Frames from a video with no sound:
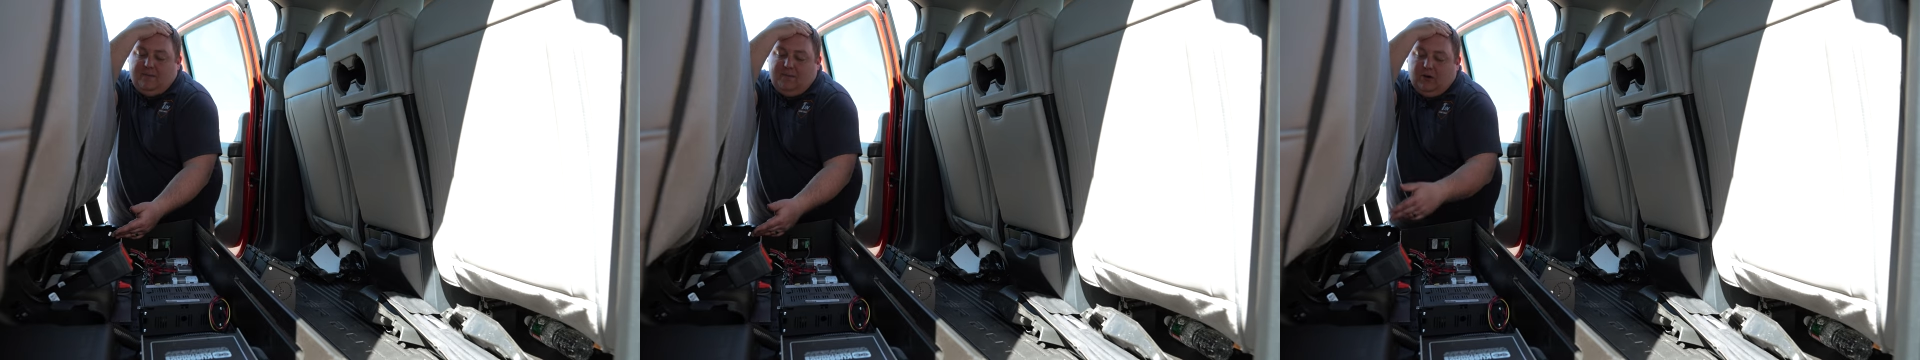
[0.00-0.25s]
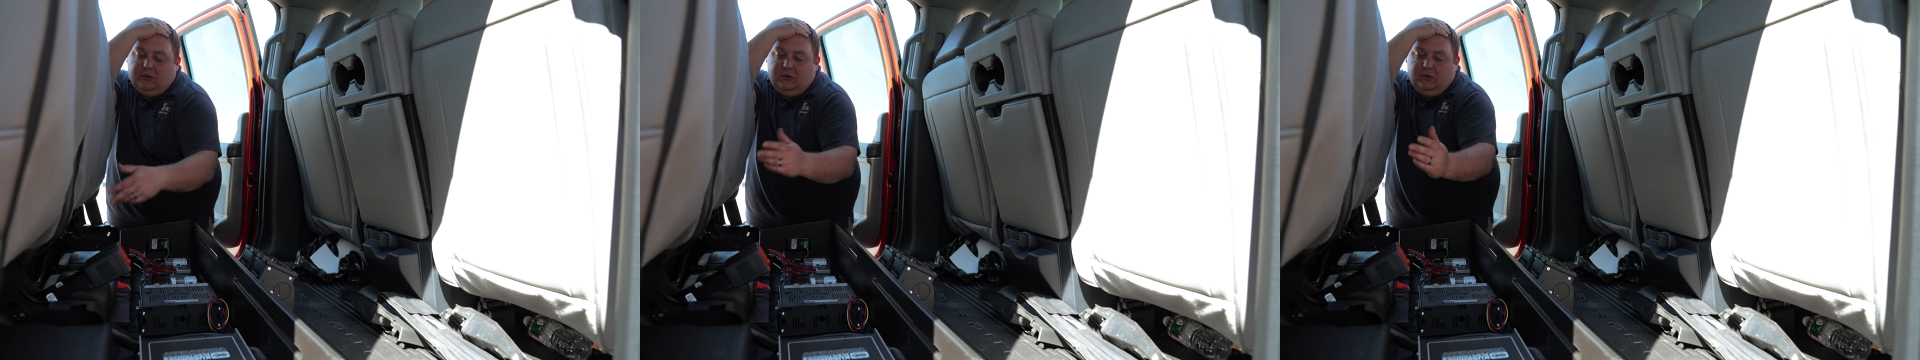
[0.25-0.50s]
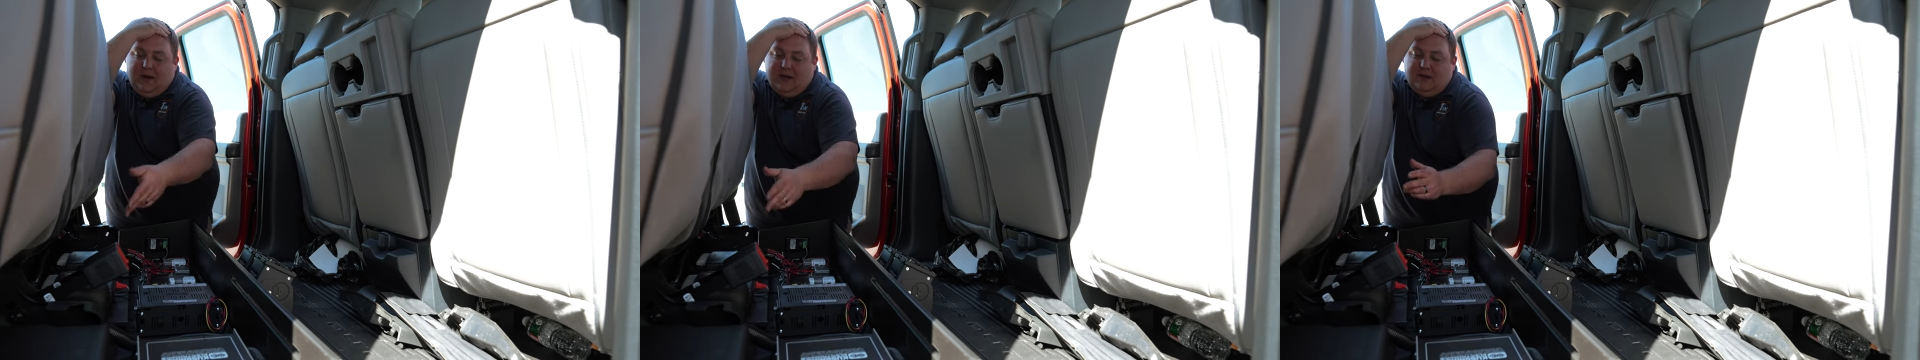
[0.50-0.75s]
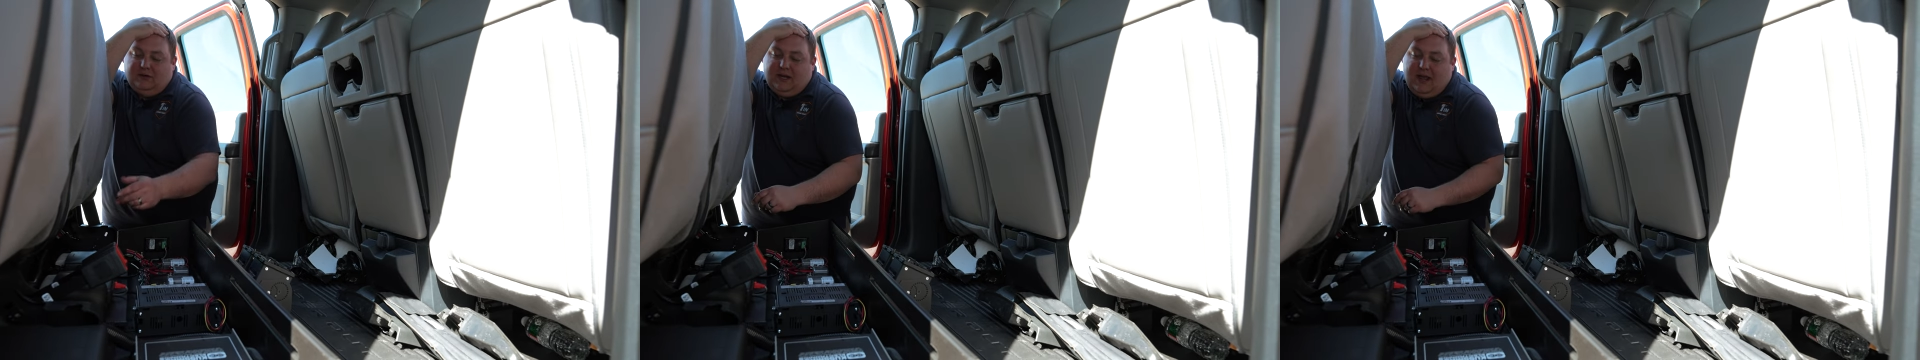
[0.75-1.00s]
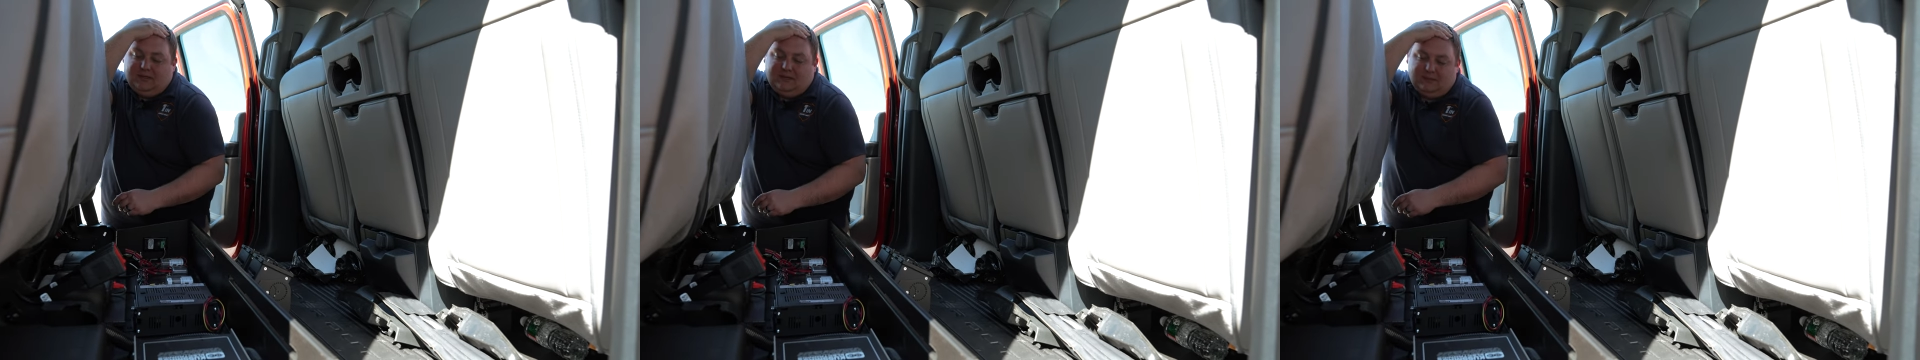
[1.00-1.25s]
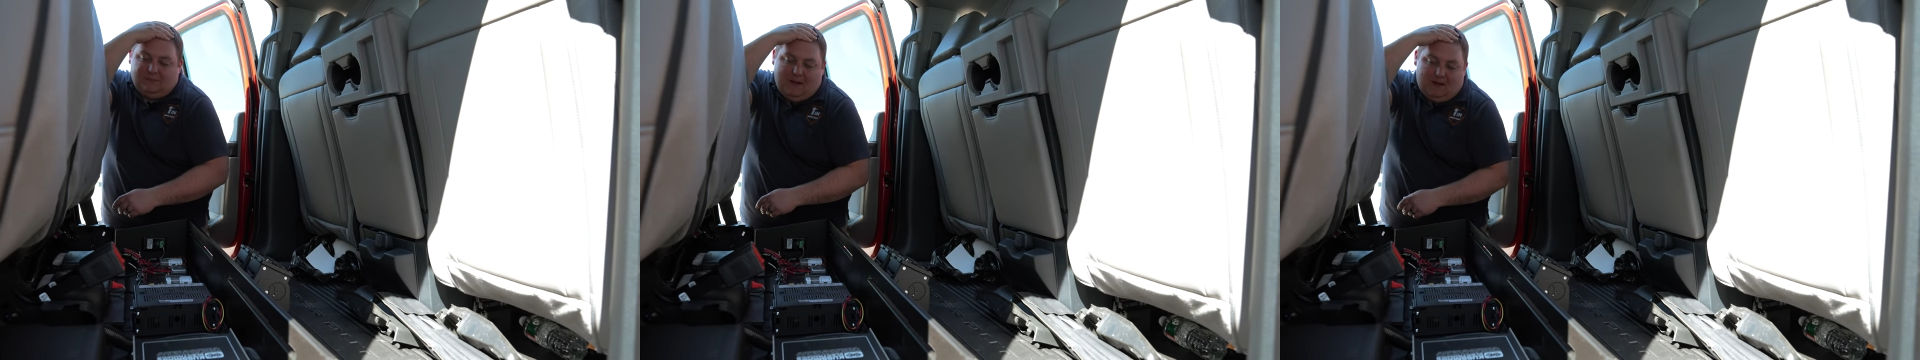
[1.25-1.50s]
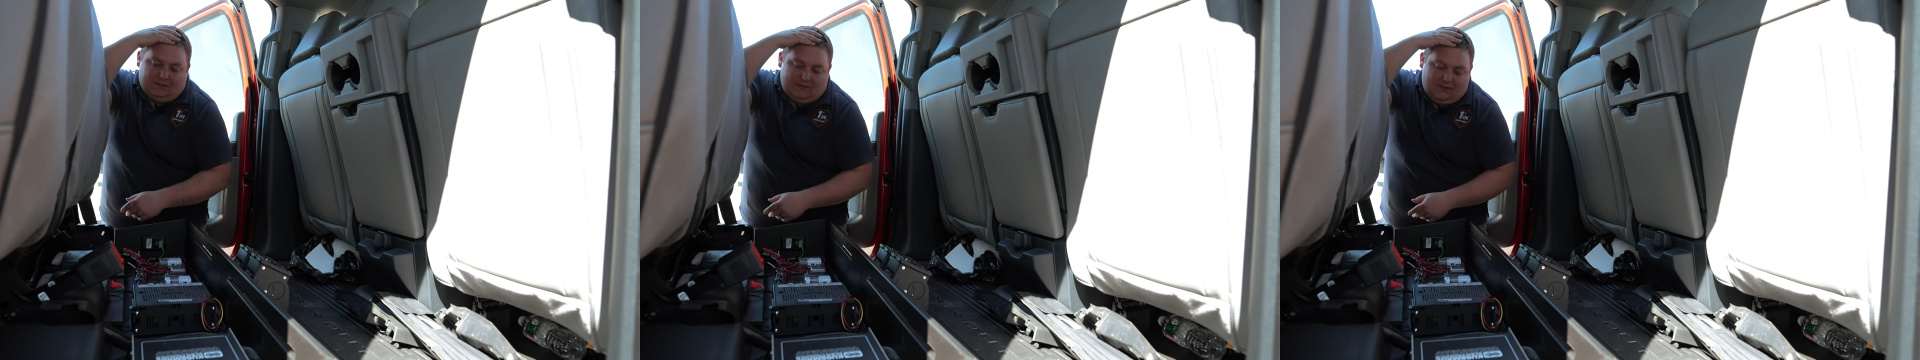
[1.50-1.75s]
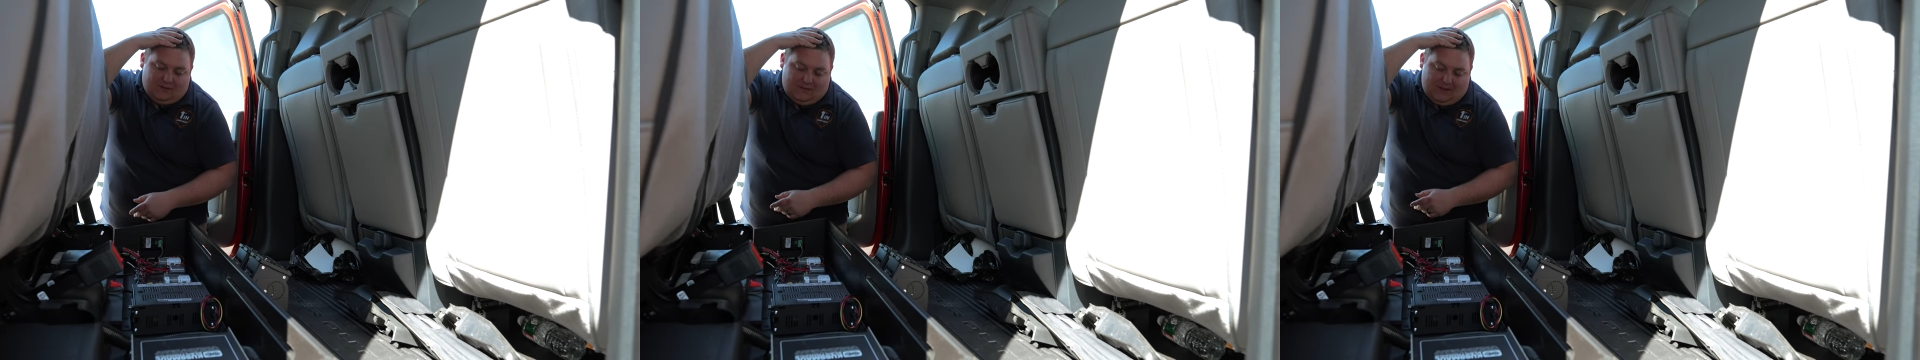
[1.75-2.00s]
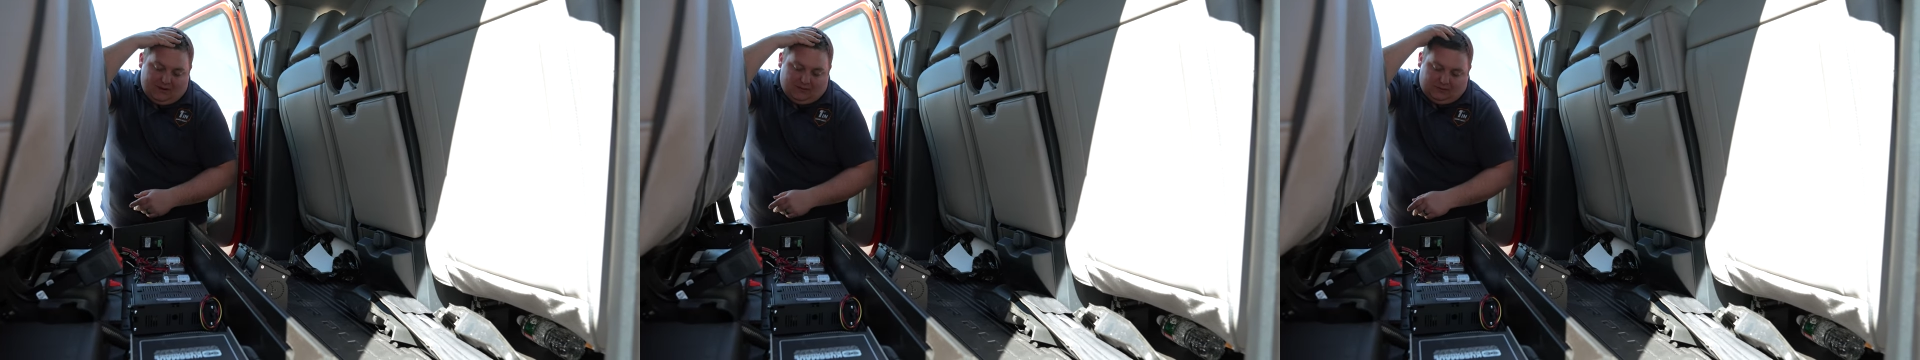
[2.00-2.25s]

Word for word: um, our two radio chassis mounted in the back